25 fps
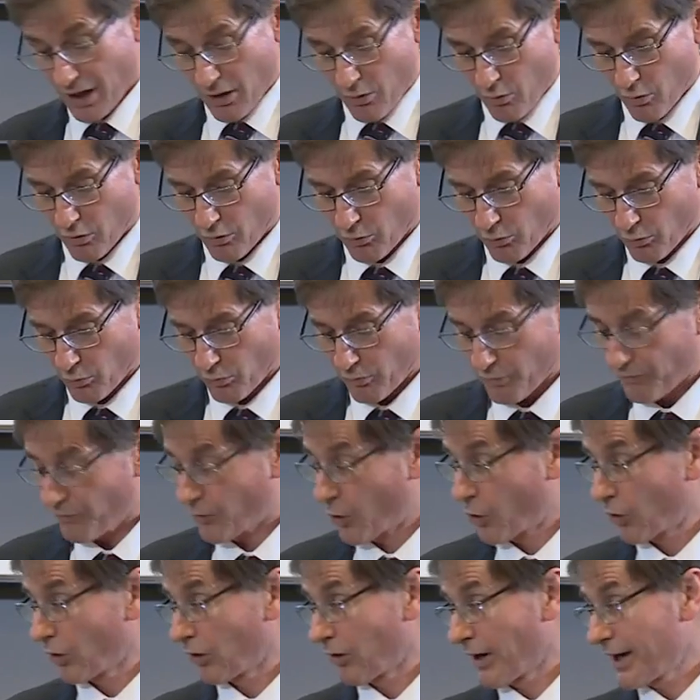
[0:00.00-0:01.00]
Well,
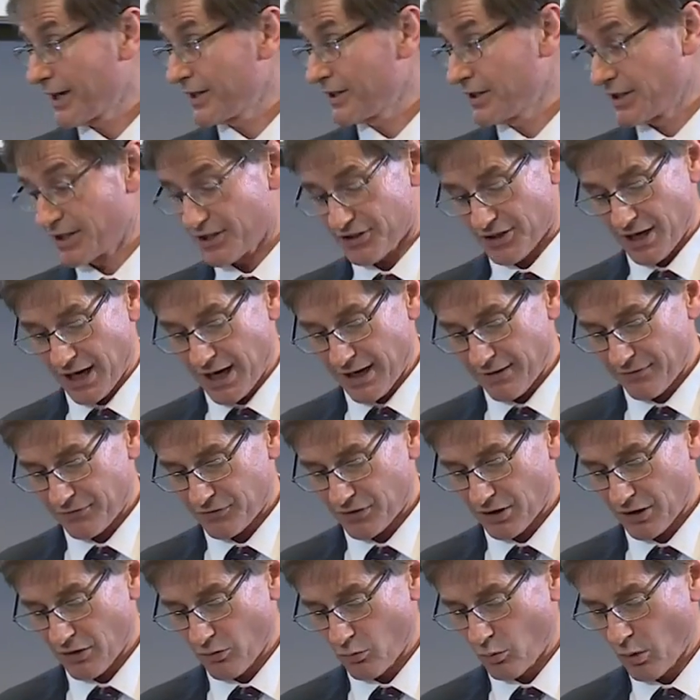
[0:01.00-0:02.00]
4 or 8 years
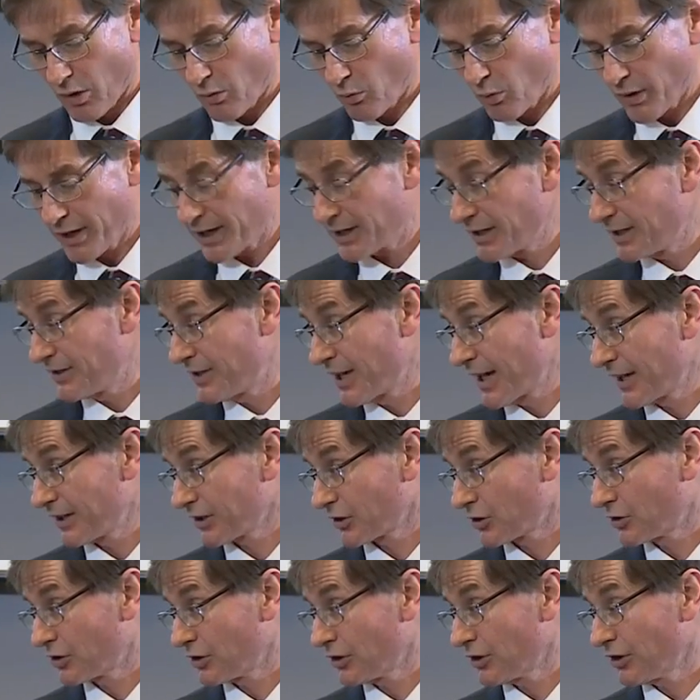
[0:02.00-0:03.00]
after, where did that
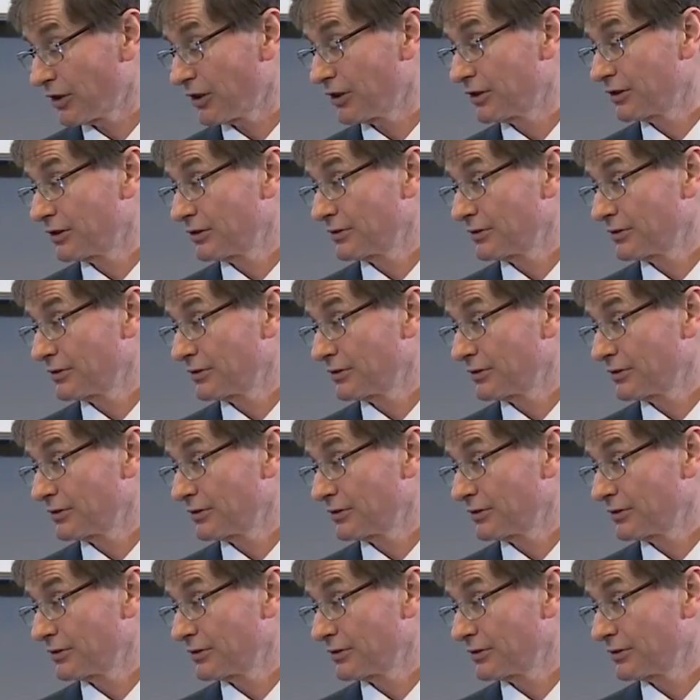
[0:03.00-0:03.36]
occur?